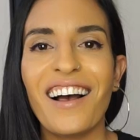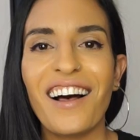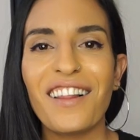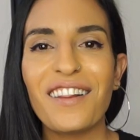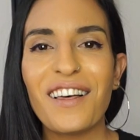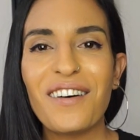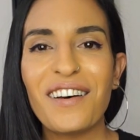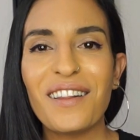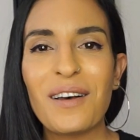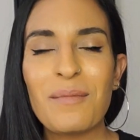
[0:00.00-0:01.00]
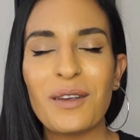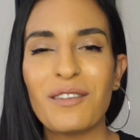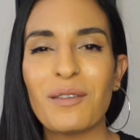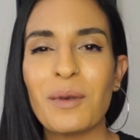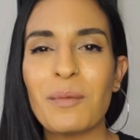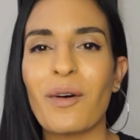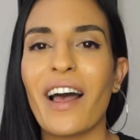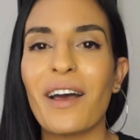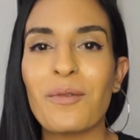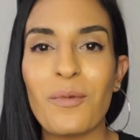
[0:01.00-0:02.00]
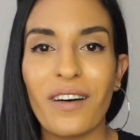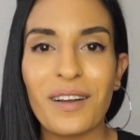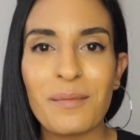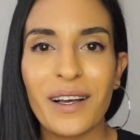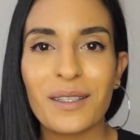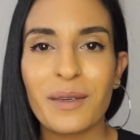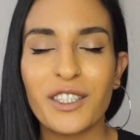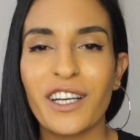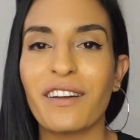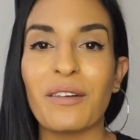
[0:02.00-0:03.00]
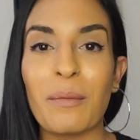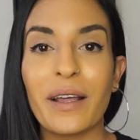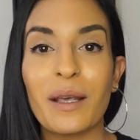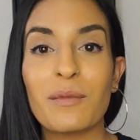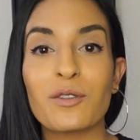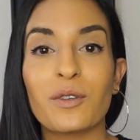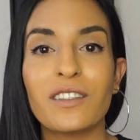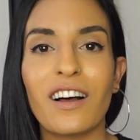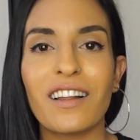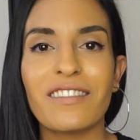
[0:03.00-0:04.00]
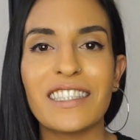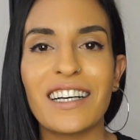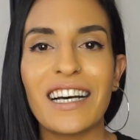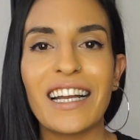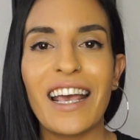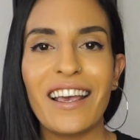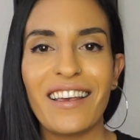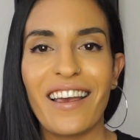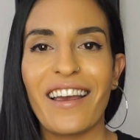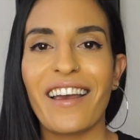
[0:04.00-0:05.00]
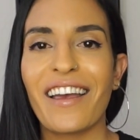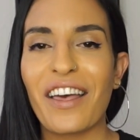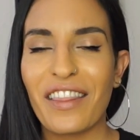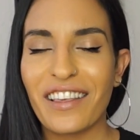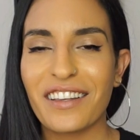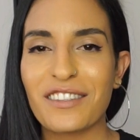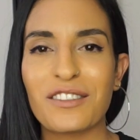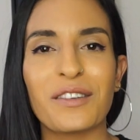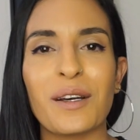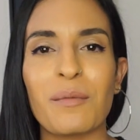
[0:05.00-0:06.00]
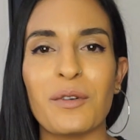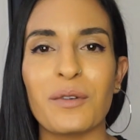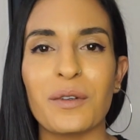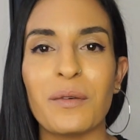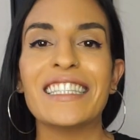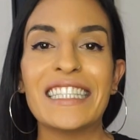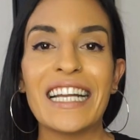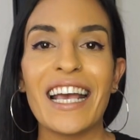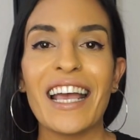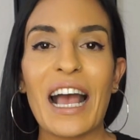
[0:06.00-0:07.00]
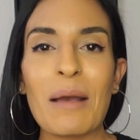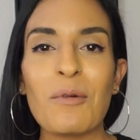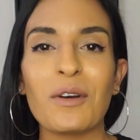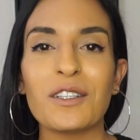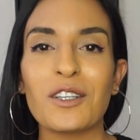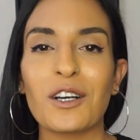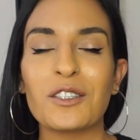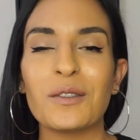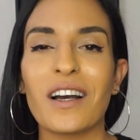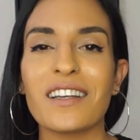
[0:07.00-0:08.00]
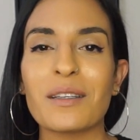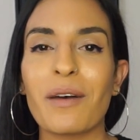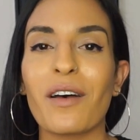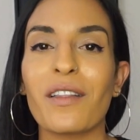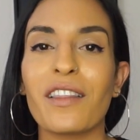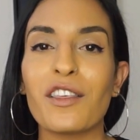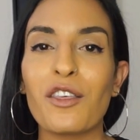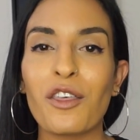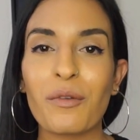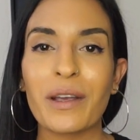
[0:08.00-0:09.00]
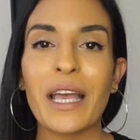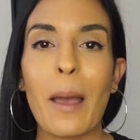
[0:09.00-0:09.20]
Hello, beautiful people, and welcome back to my channel. My name is Ortal Levitan, aka the Instagram Guru. Today, I'm going to talk to you guys about the 3